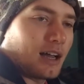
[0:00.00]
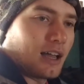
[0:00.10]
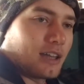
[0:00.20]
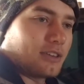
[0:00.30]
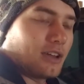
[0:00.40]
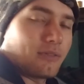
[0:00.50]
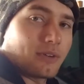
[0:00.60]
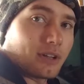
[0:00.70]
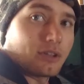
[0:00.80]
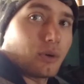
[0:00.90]
I
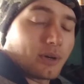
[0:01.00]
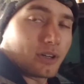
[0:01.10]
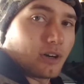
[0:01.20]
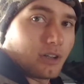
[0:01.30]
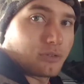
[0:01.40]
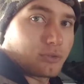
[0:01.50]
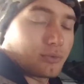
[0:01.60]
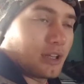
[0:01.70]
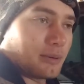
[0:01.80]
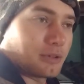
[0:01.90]
definitely don't want to cause
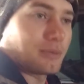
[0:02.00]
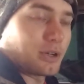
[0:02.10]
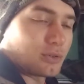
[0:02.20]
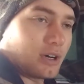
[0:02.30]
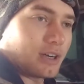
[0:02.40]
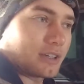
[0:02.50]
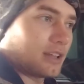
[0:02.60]
damage to my truck.